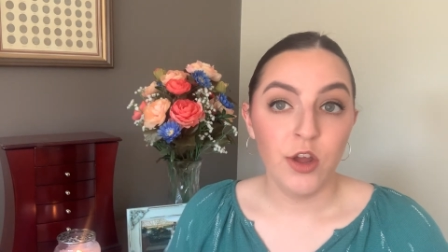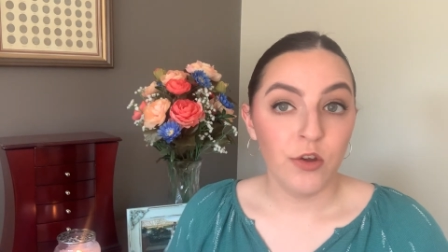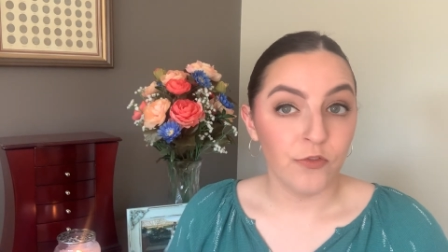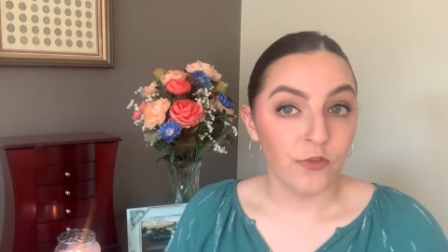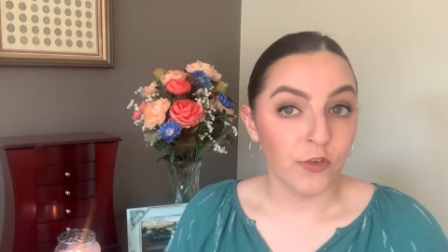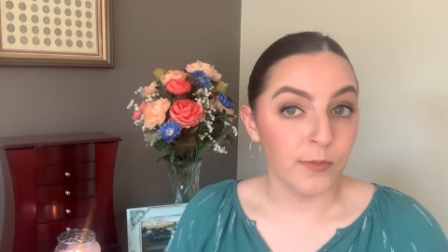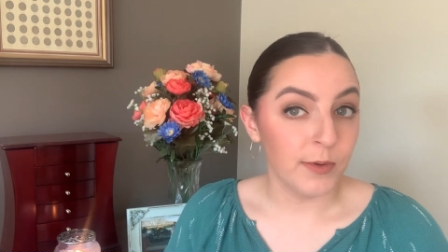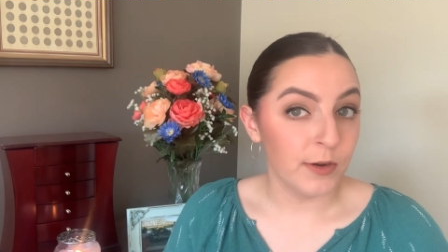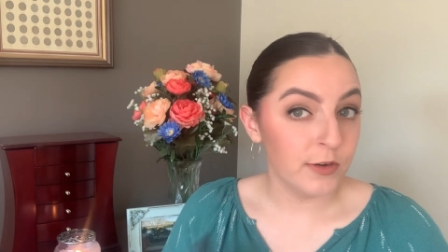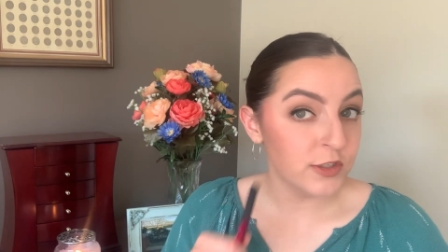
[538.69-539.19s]

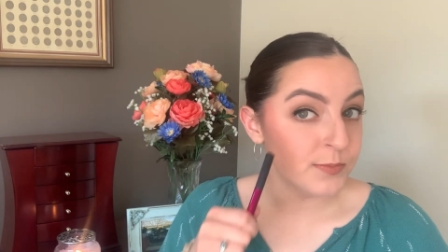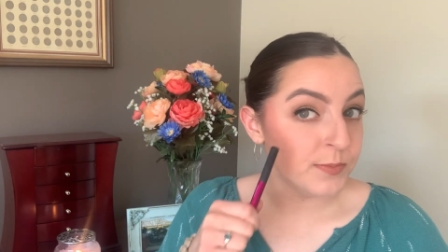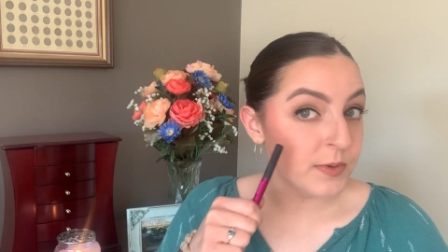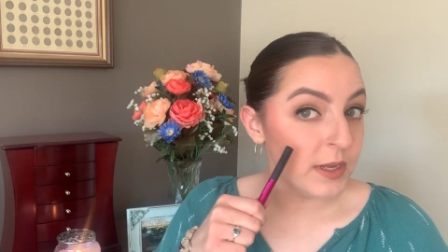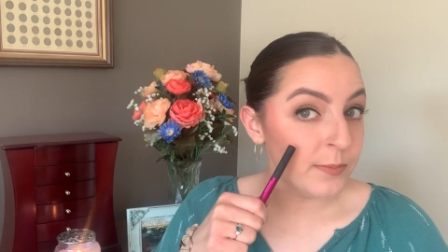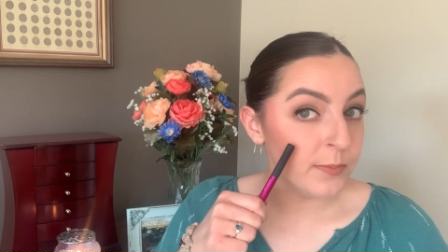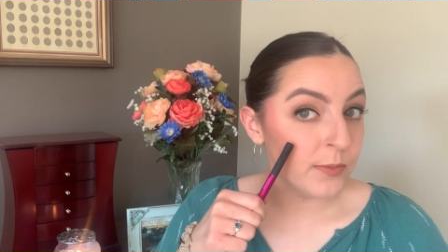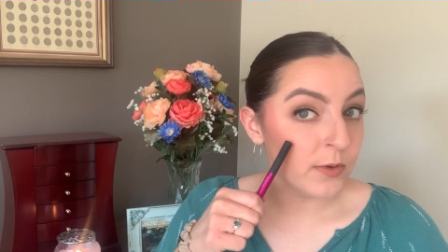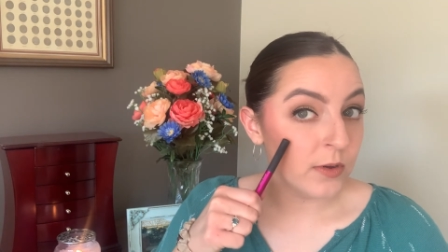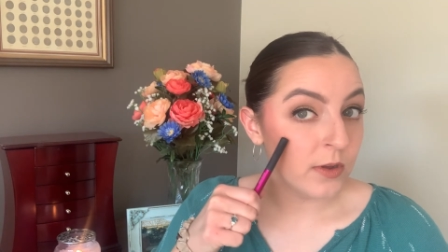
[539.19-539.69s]
For most
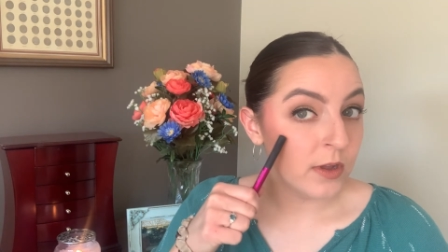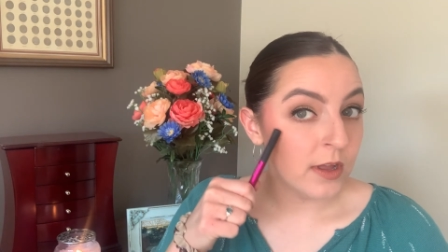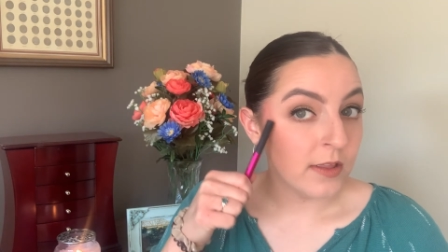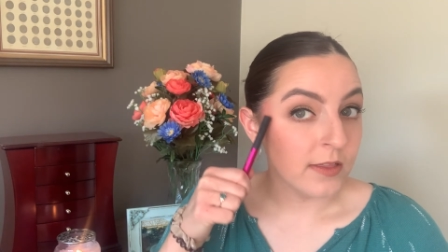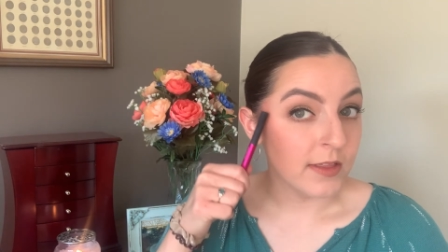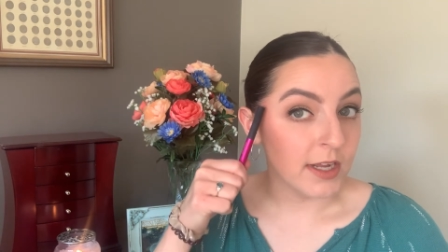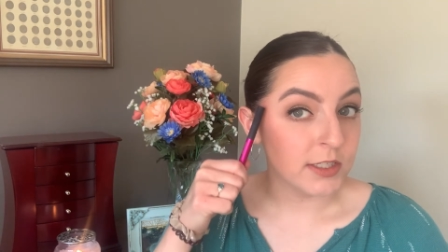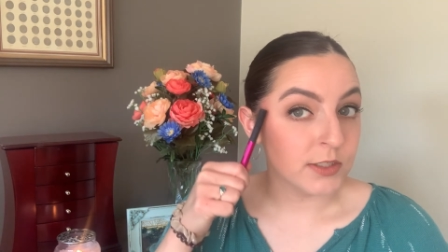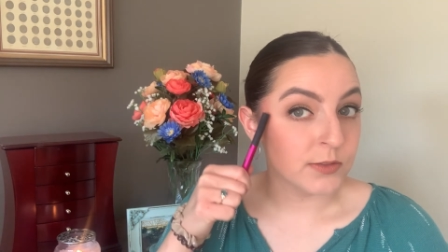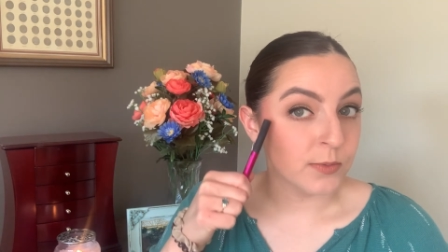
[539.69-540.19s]
people,
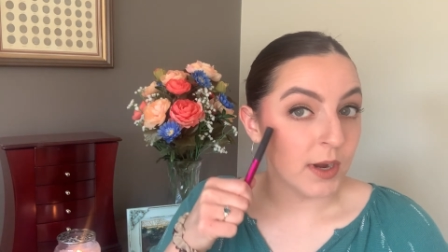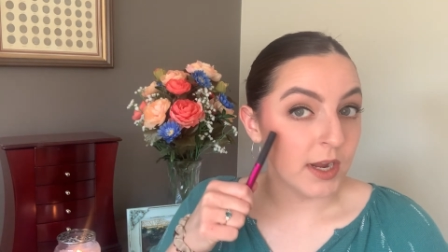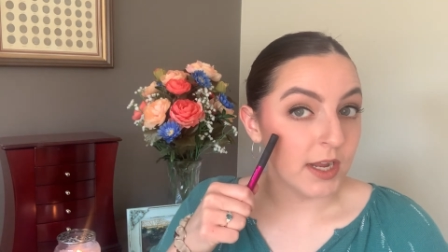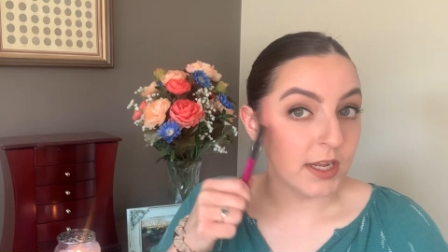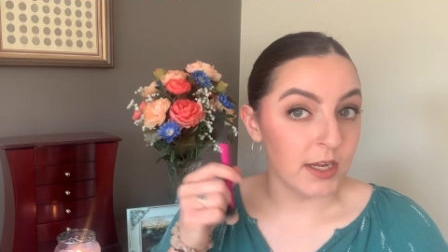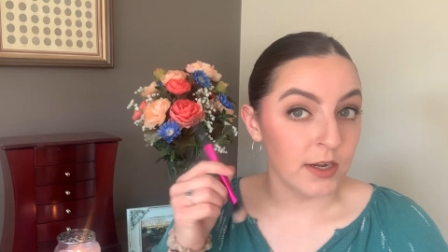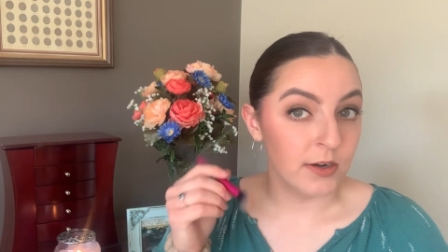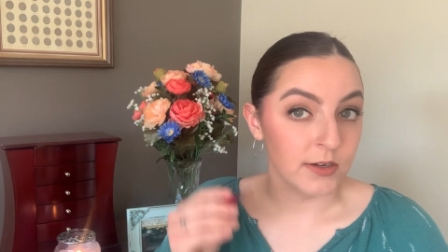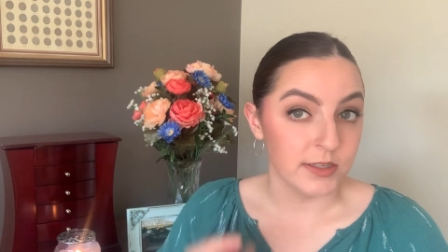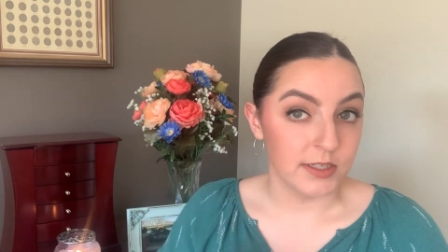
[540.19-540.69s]
that's right
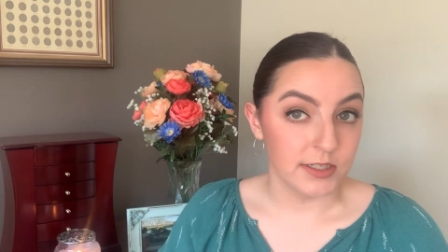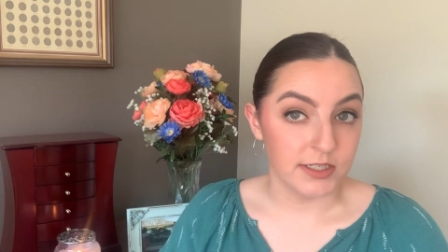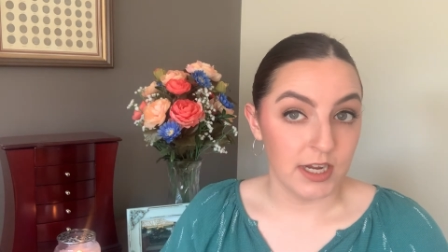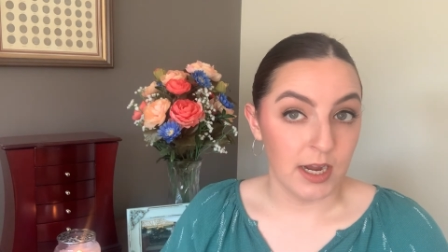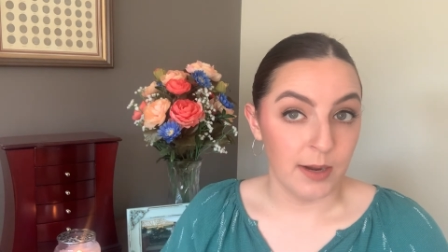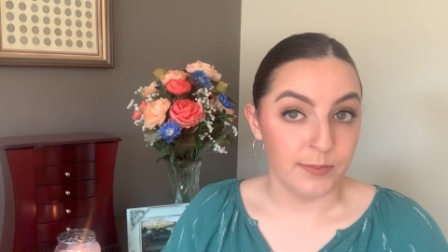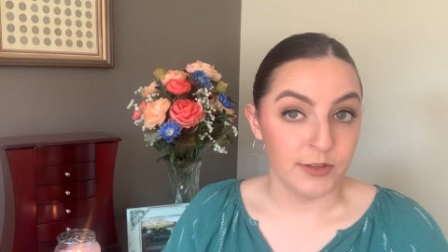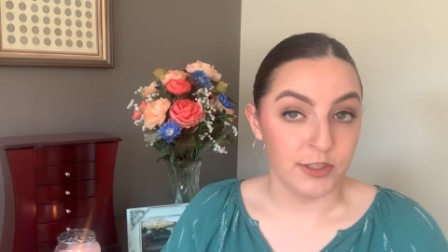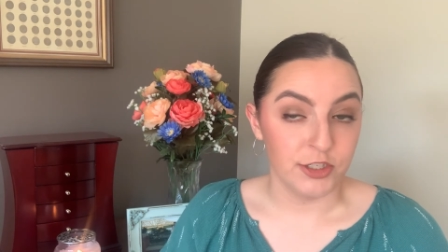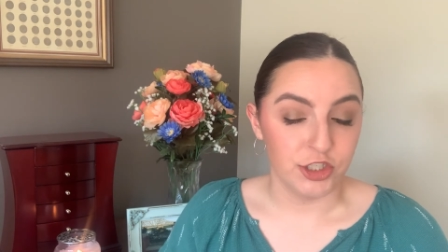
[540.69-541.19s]
here at the
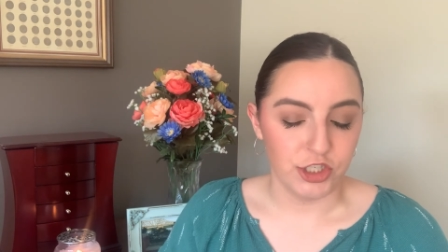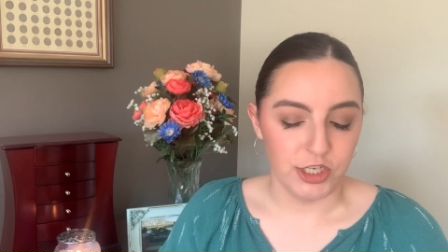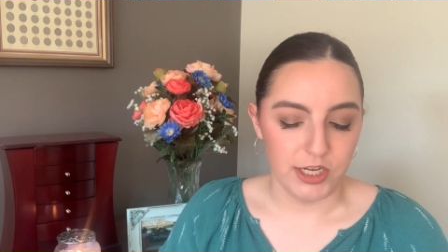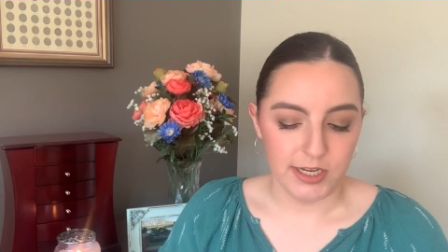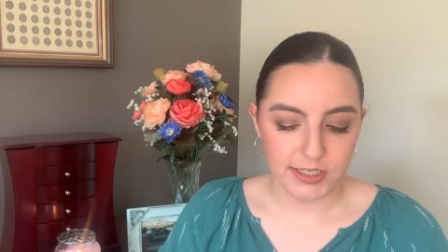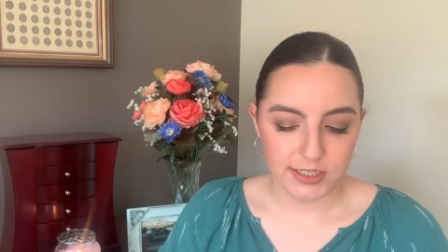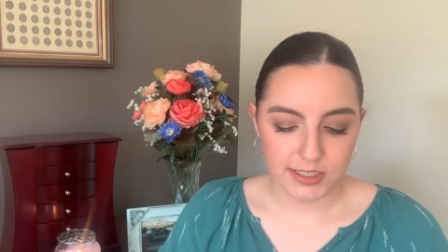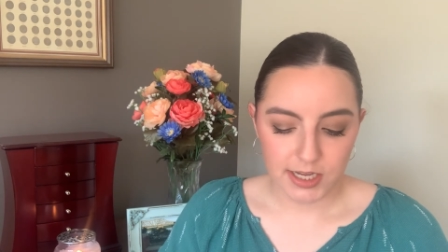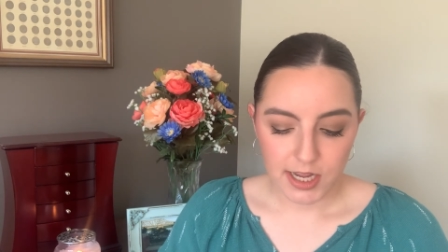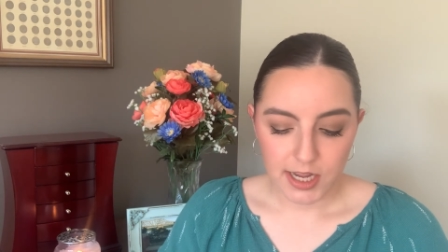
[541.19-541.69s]
top of the
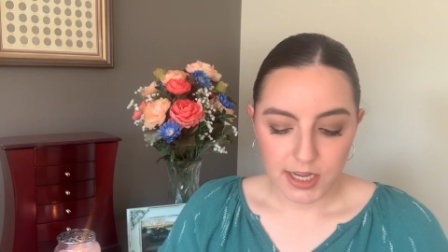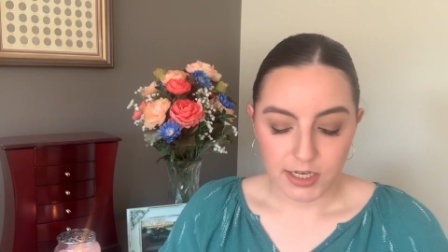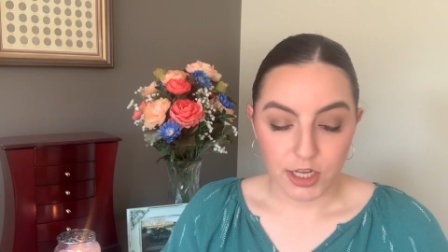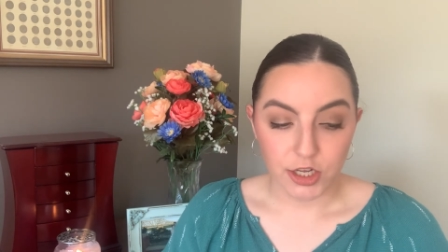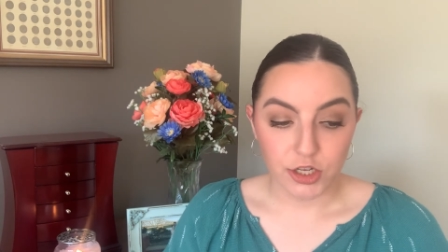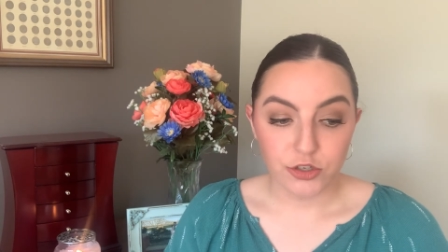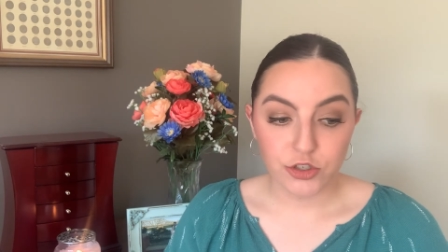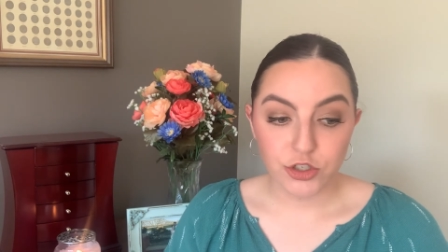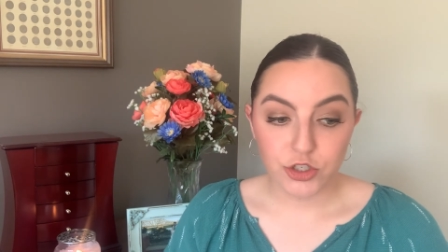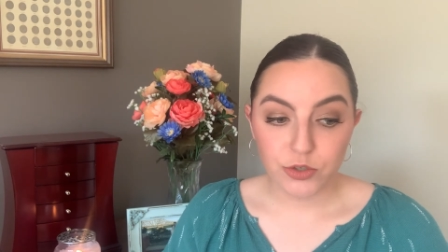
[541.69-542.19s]
cheeks. Now
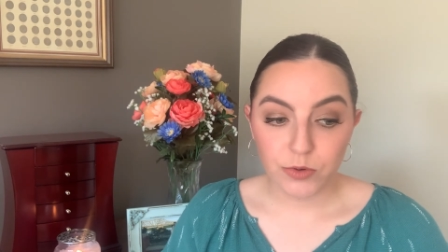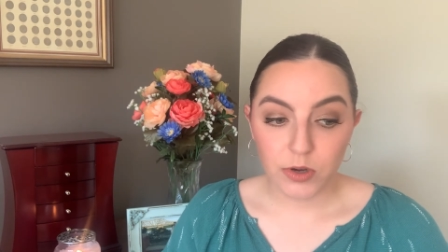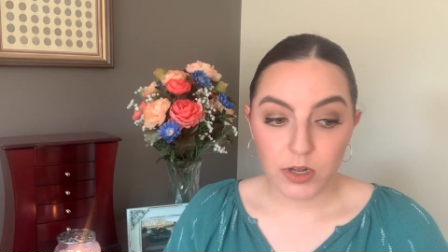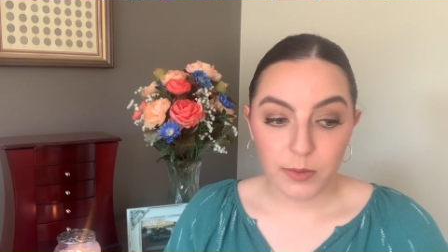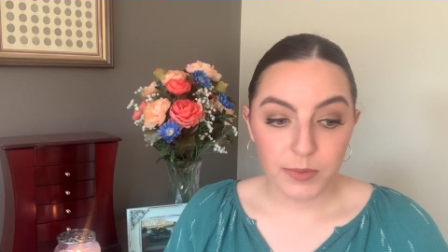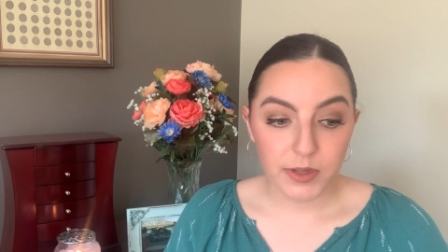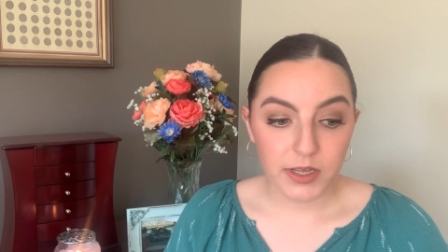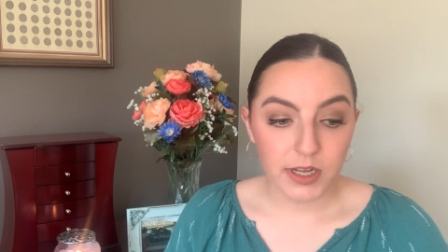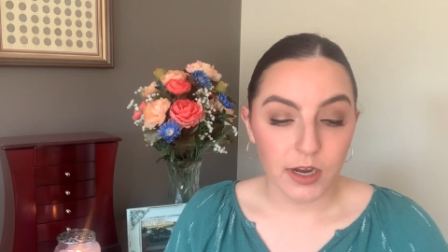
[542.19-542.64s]
you do want to be